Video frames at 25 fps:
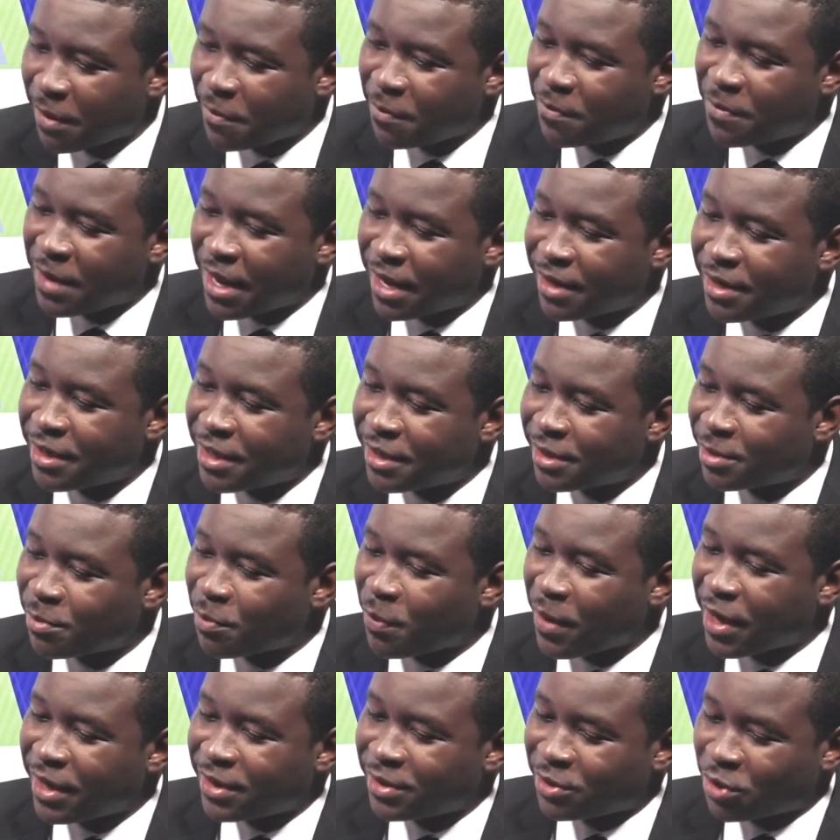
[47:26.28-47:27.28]
the ban and is
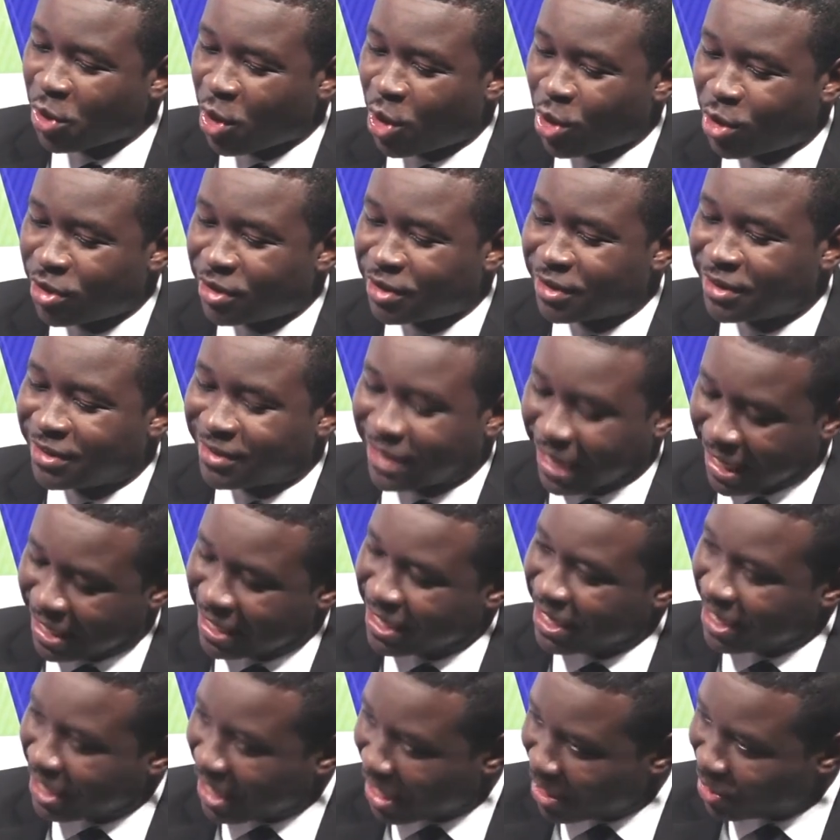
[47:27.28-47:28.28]
so, based so, on so,
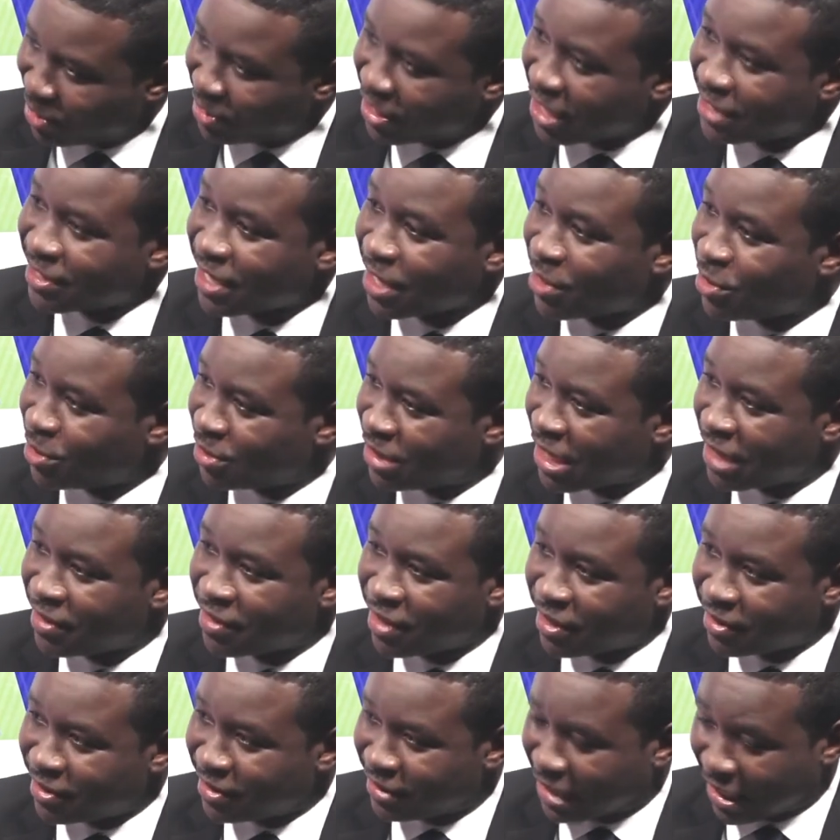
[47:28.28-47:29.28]
technical data. Are you saying
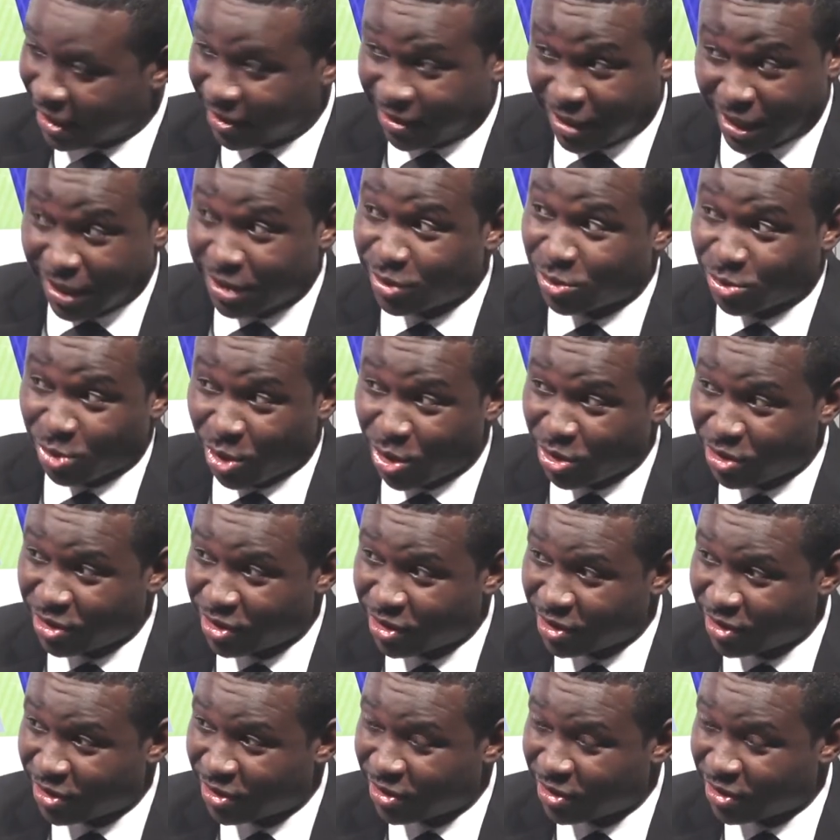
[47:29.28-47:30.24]
the data is wrong?